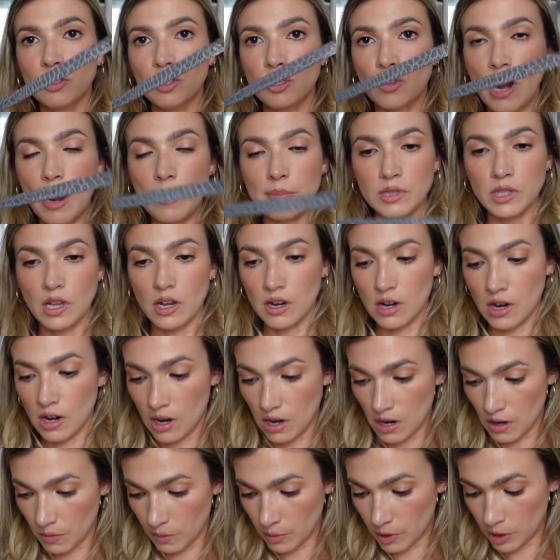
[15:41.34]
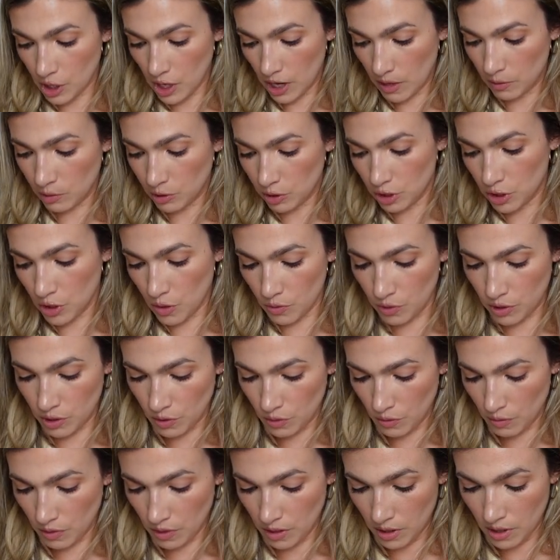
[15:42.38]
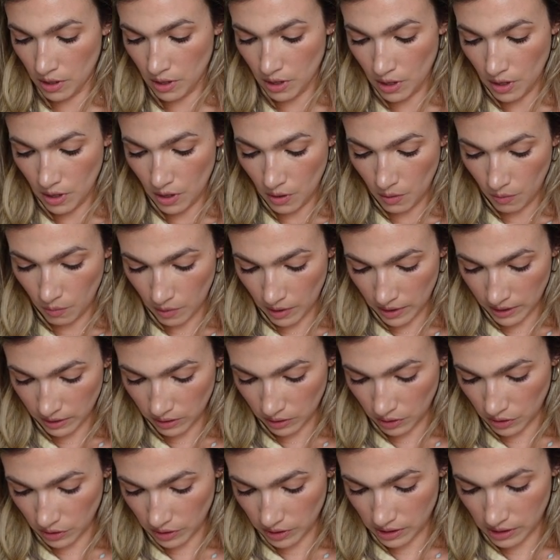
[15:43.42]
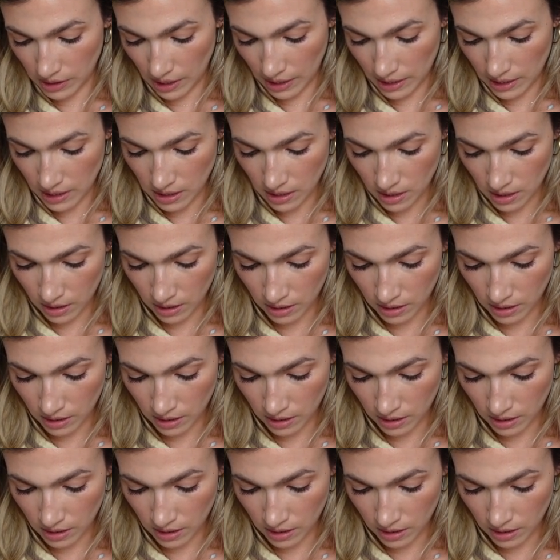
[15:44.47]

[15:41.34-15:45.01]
straps on her which I will show you what it looks like